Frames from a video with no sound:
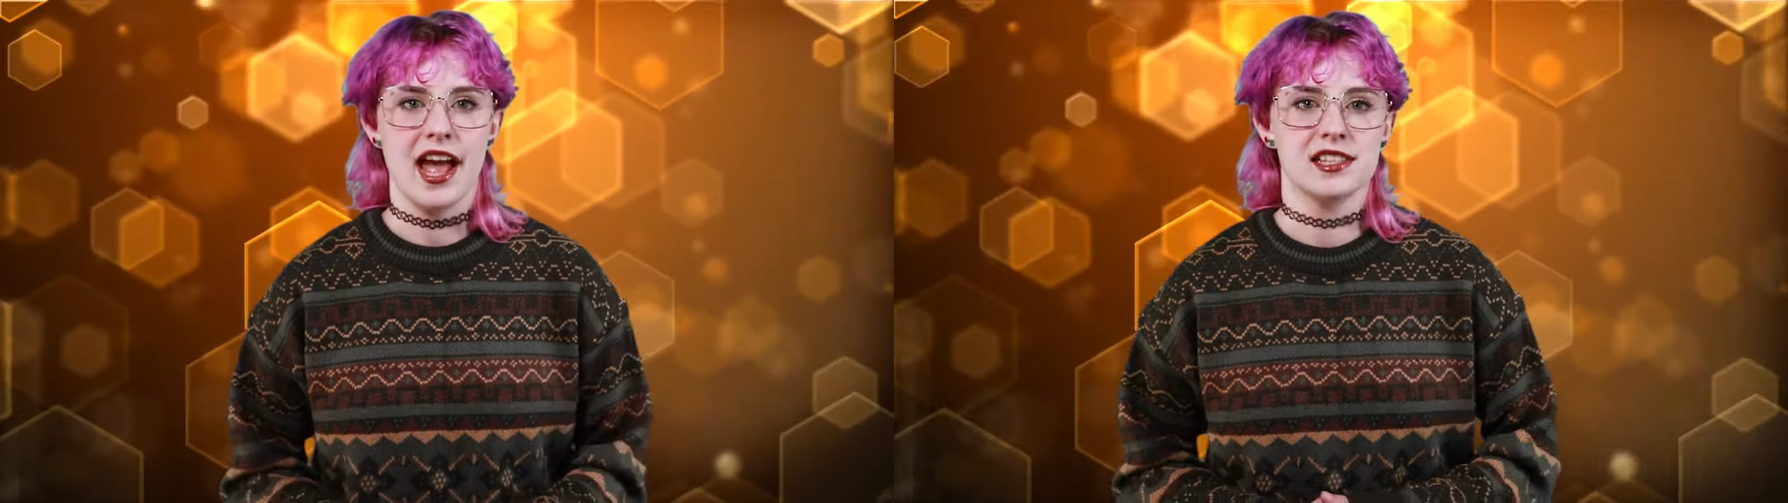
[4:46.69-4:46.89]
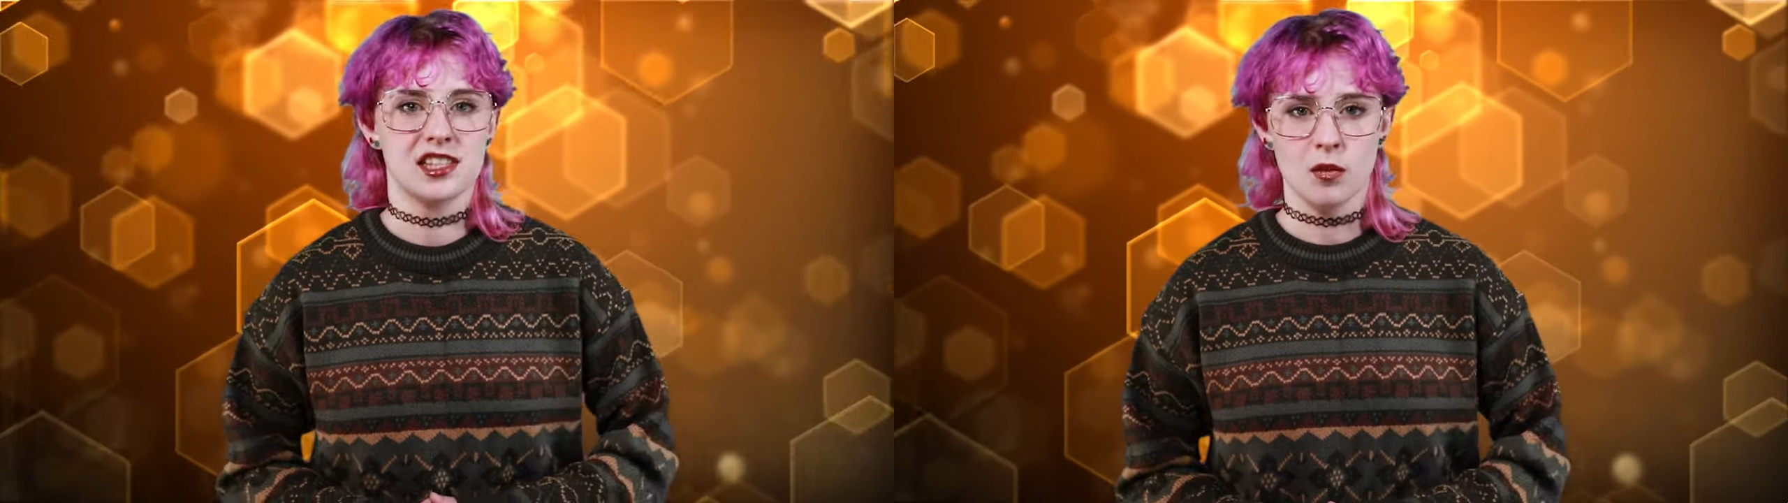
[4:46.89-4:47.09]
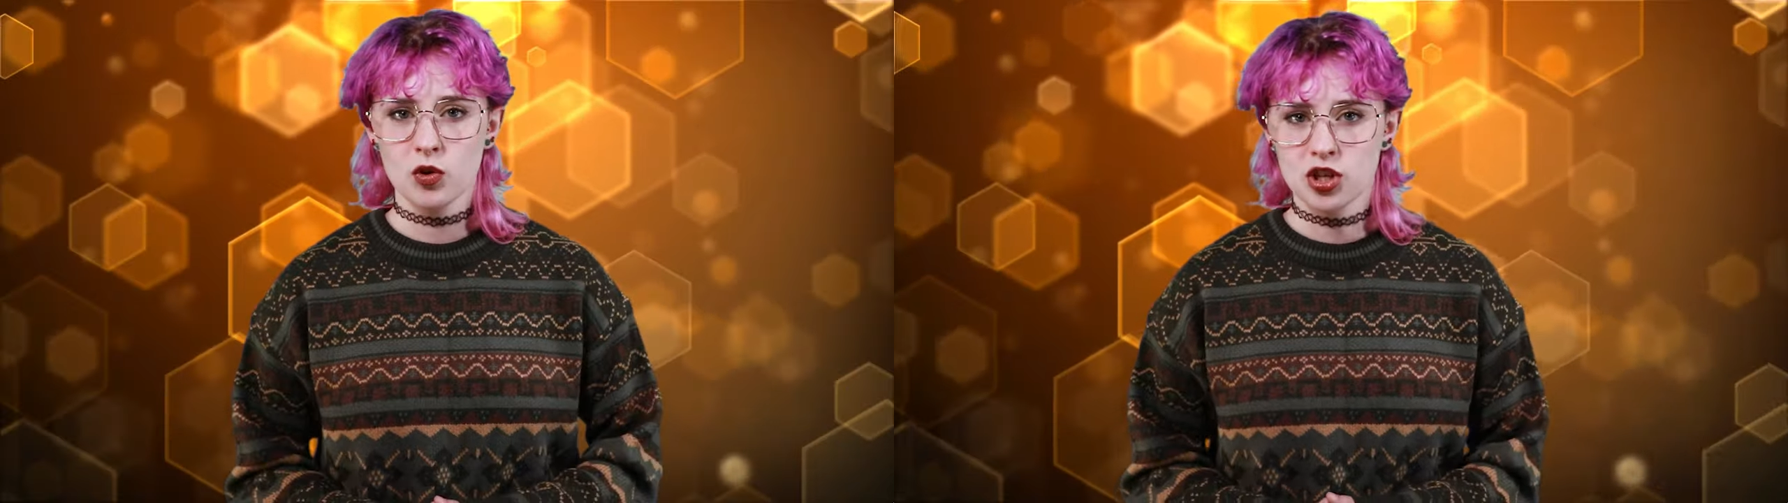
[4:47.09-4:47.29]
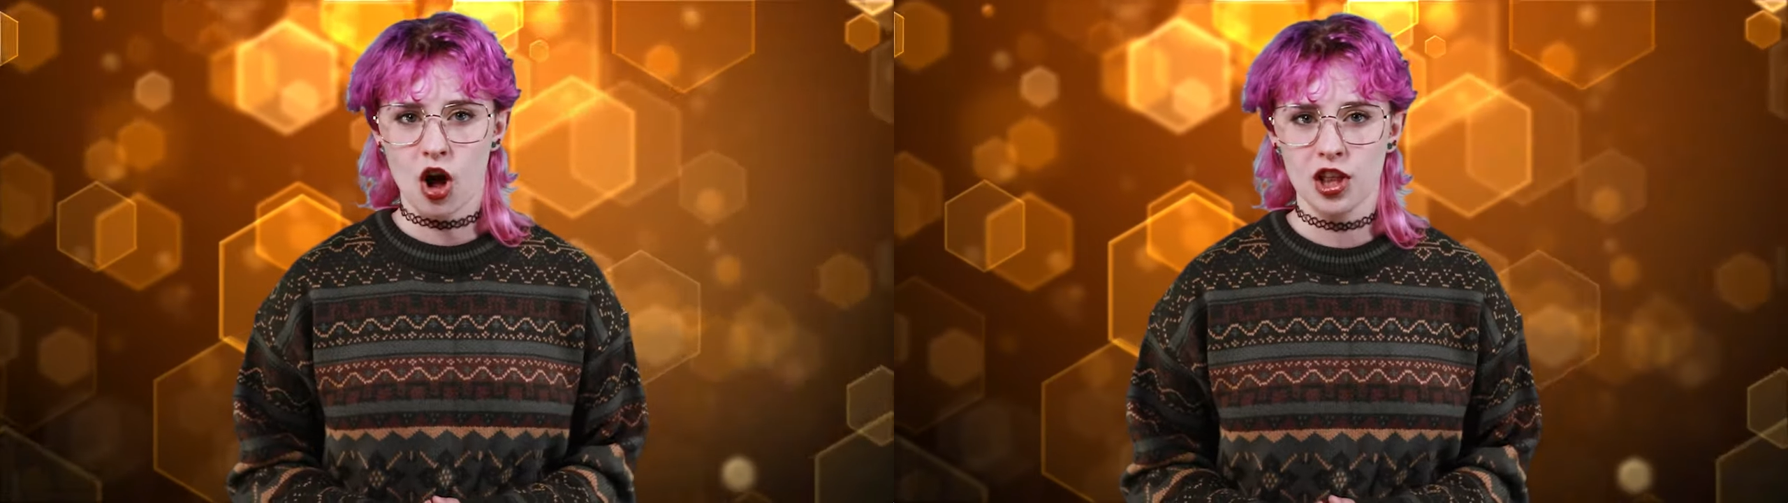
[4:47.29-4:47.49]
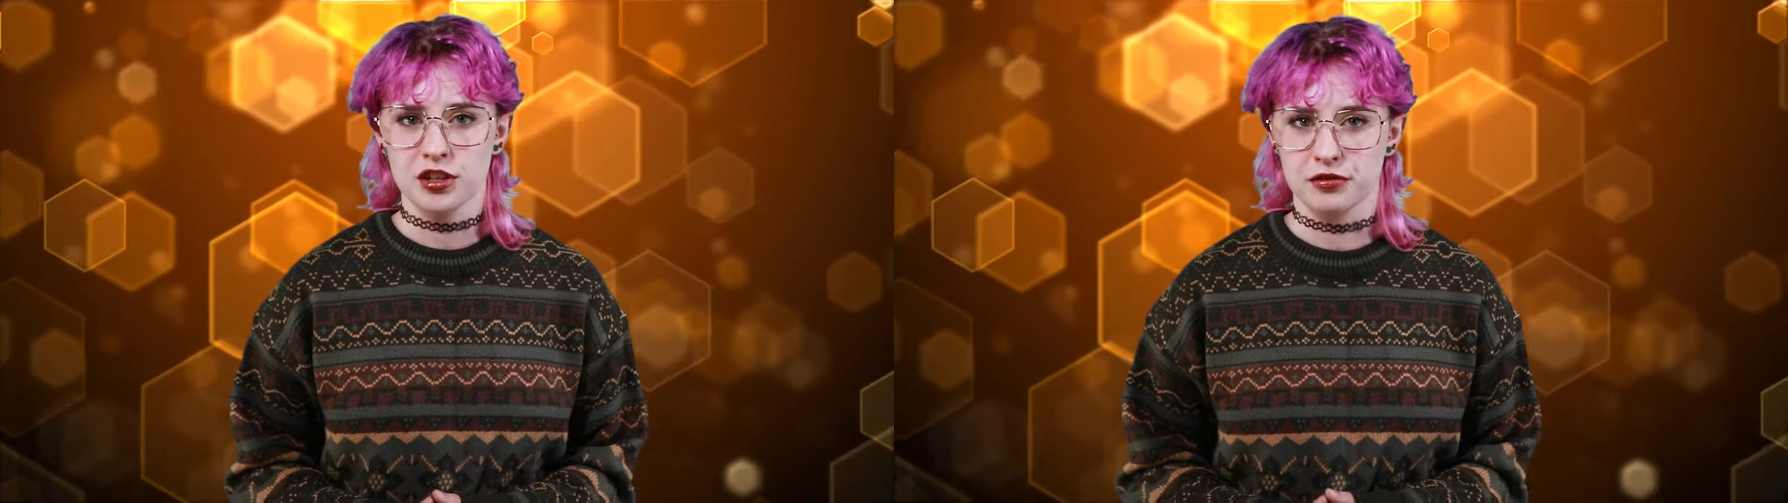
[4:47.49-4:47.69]
and some would
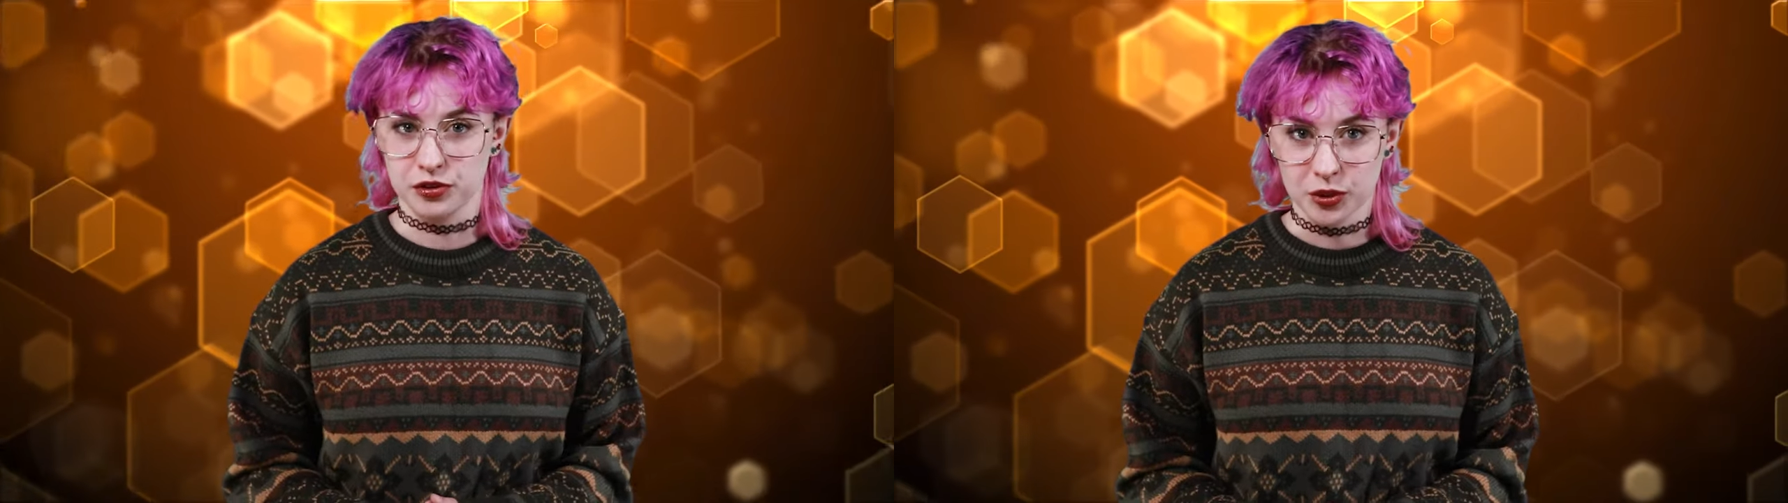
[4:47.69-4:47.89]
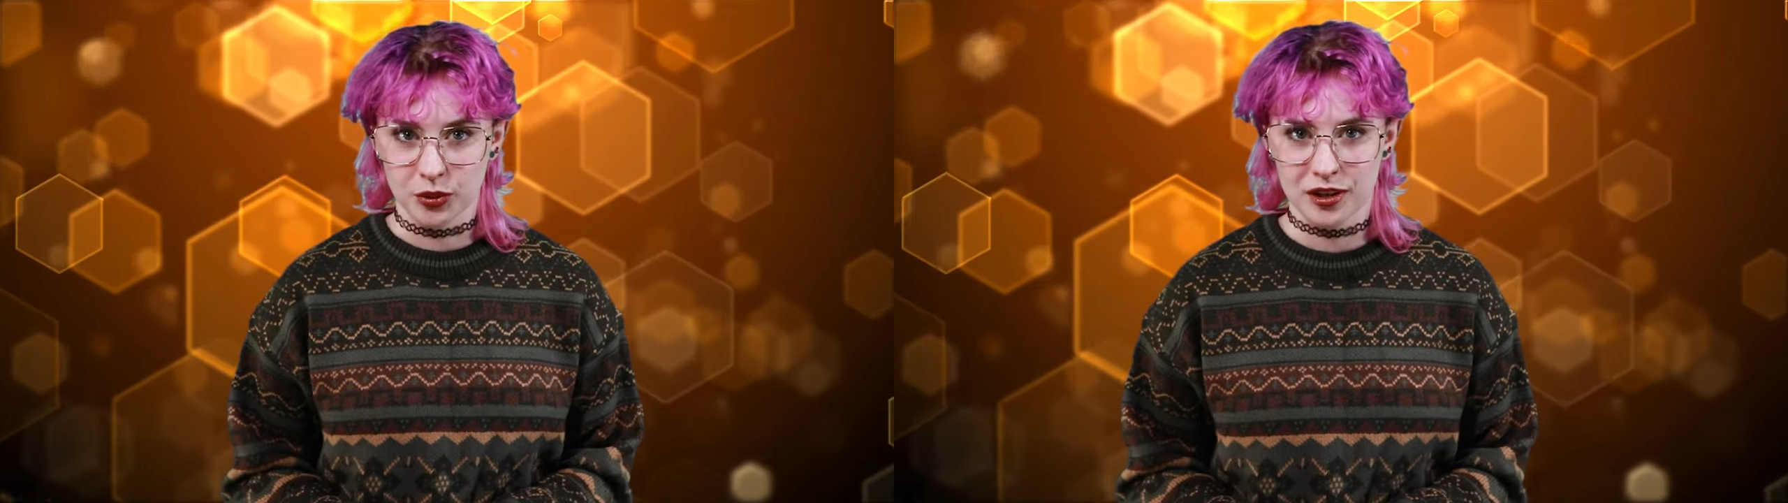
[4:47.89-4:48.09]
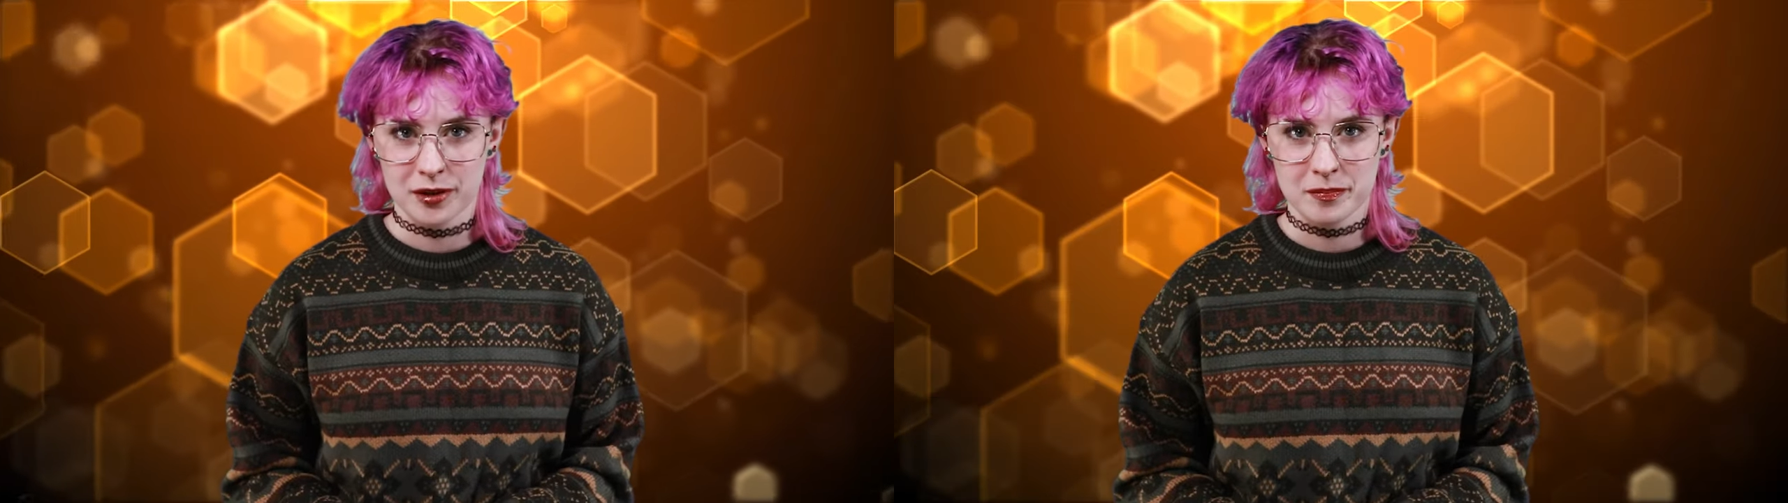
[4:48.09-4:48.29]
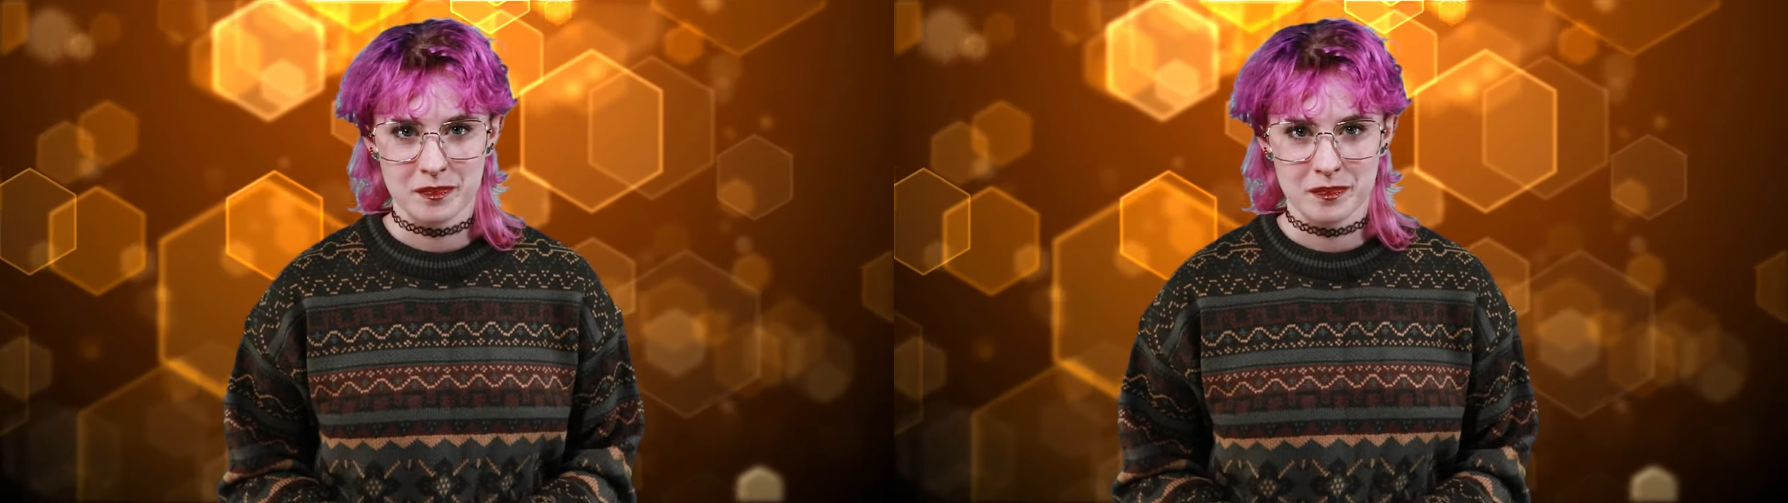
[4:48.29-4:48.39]
call it a fluke.